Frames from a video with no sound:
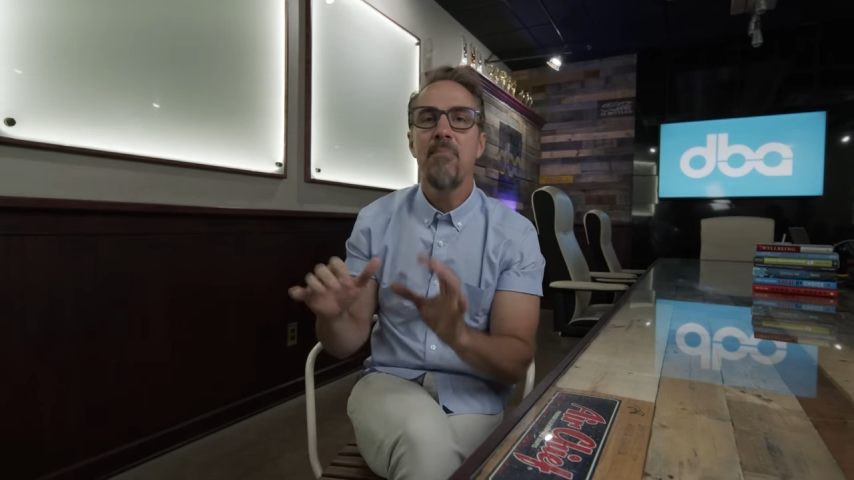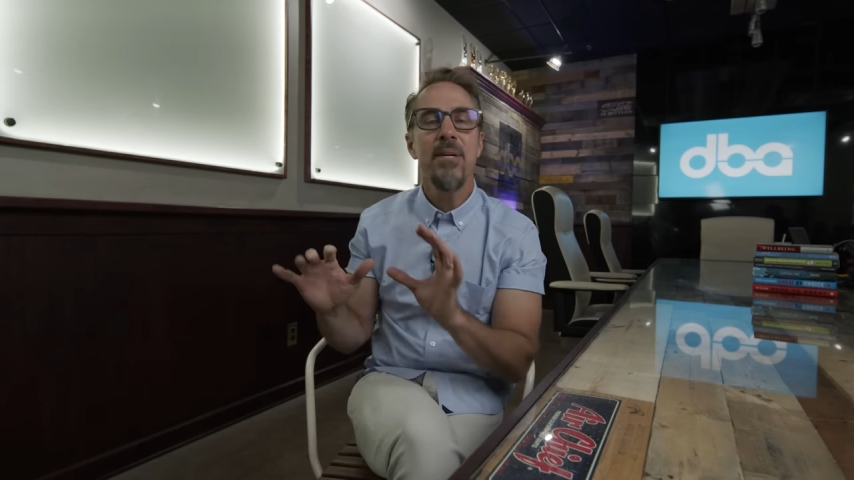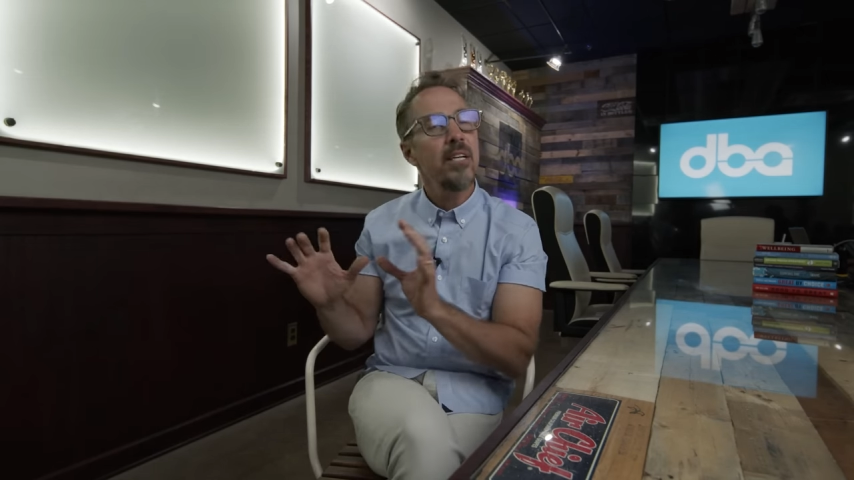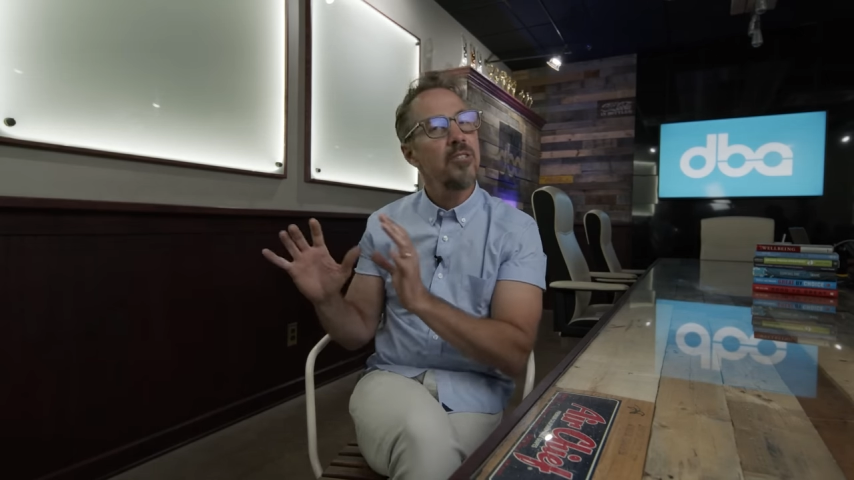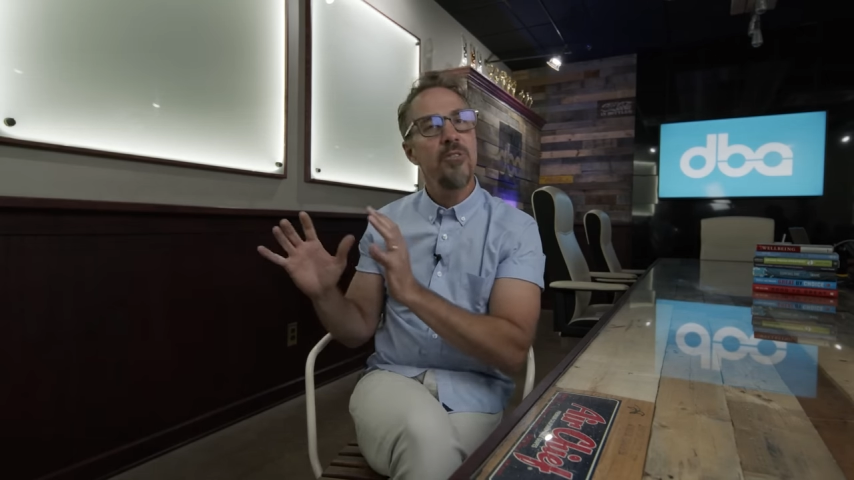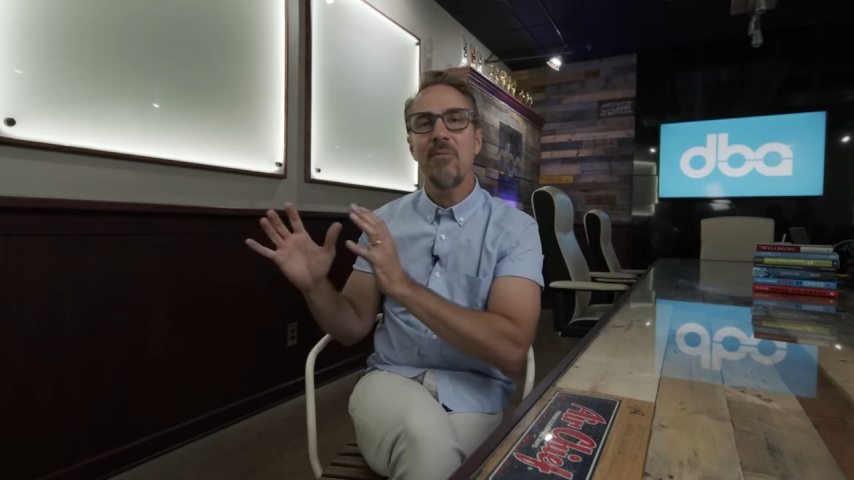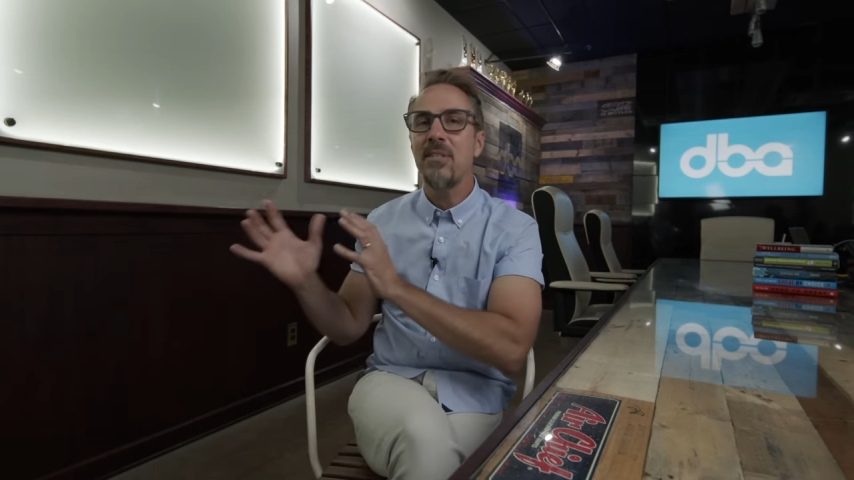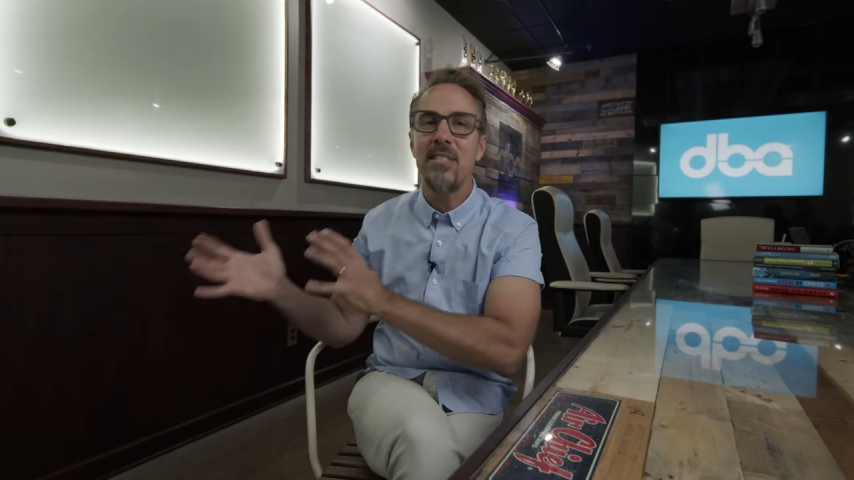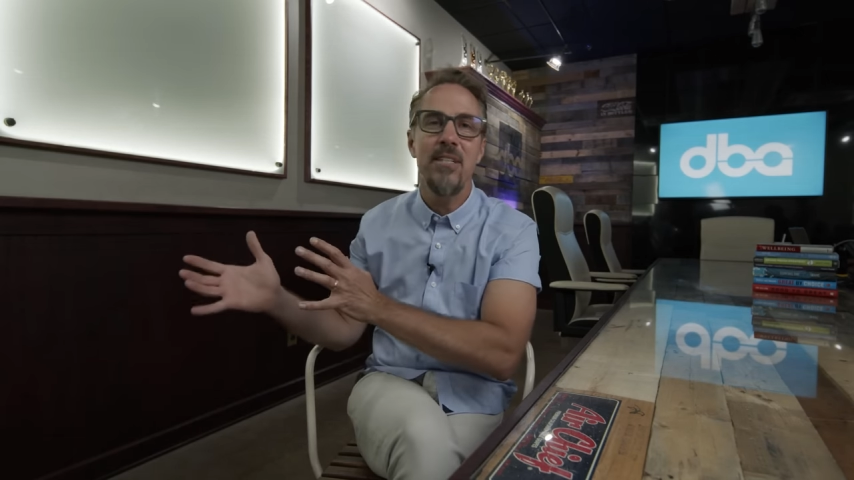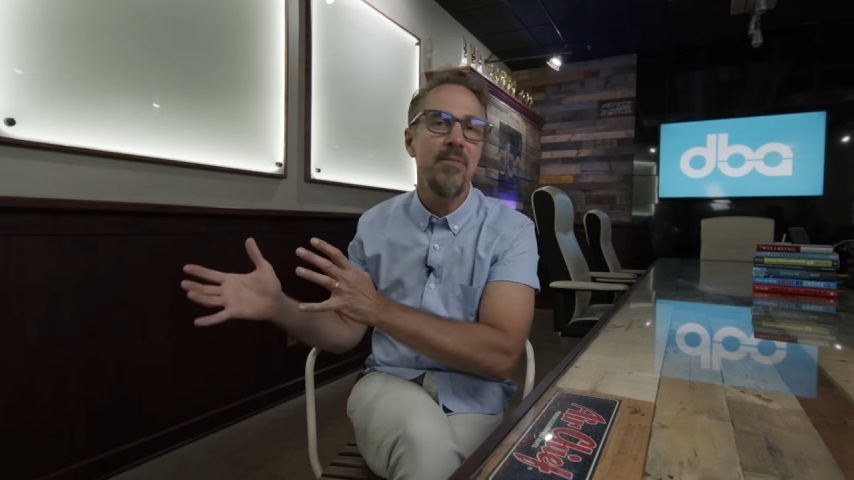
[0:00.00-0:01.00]
Because you have
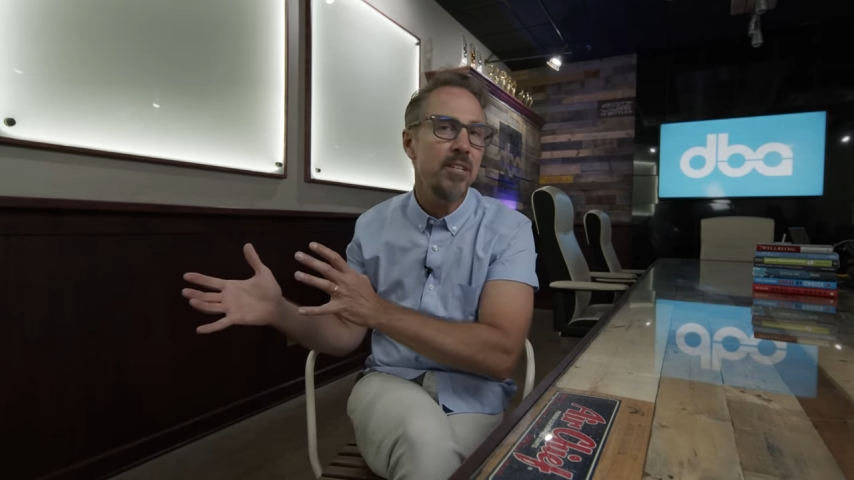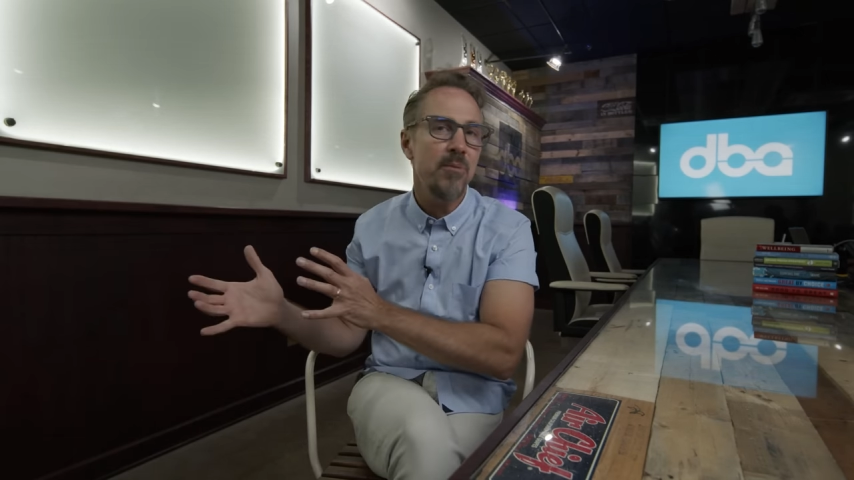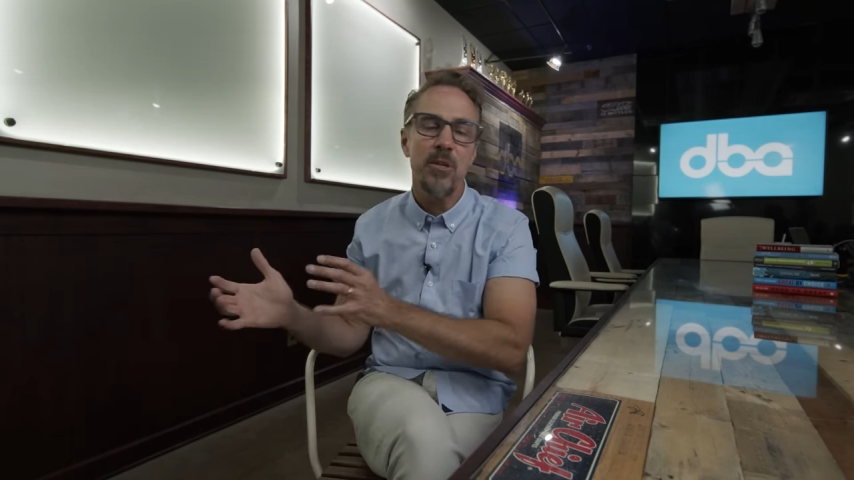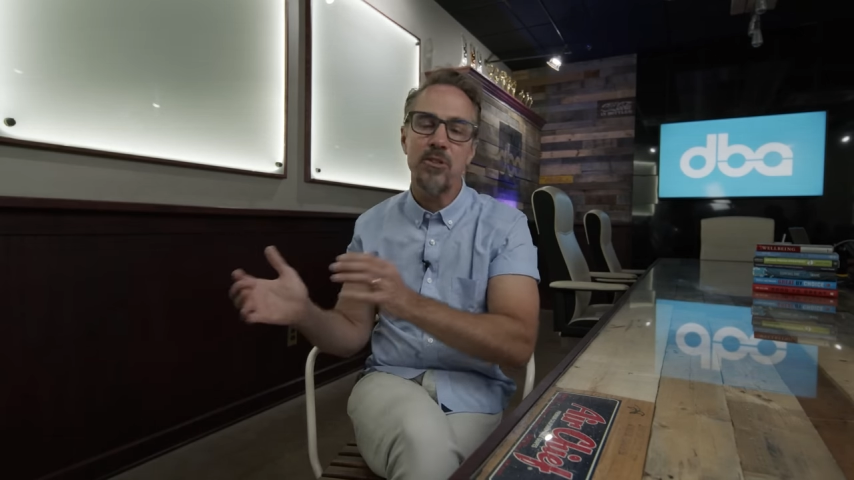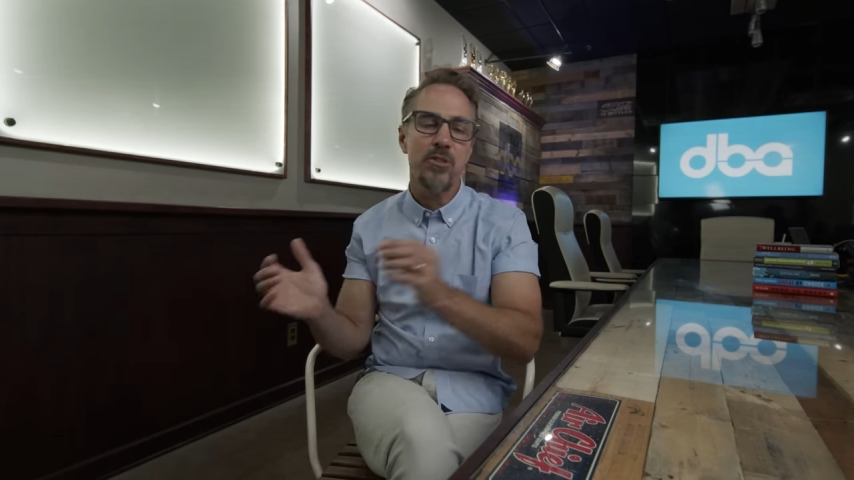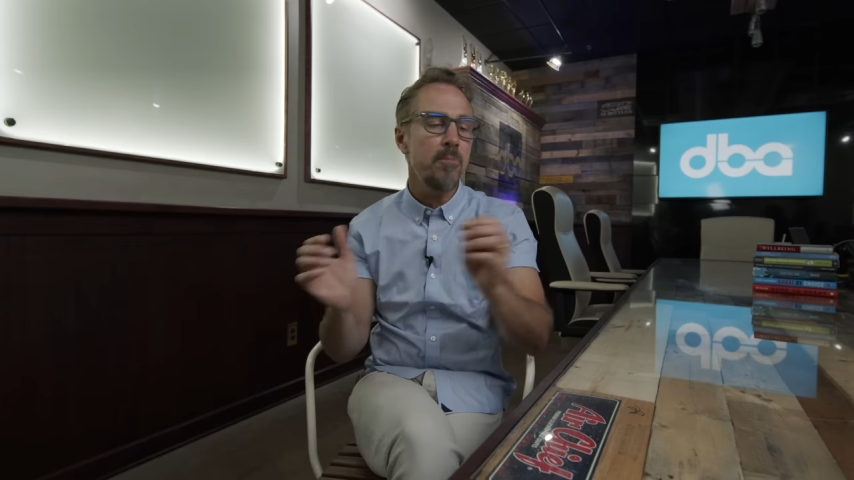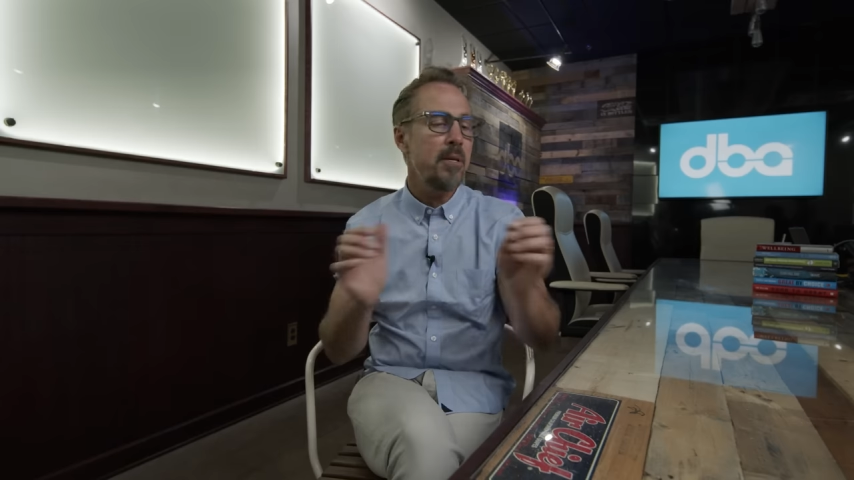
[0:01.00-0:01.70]
a TV commercial,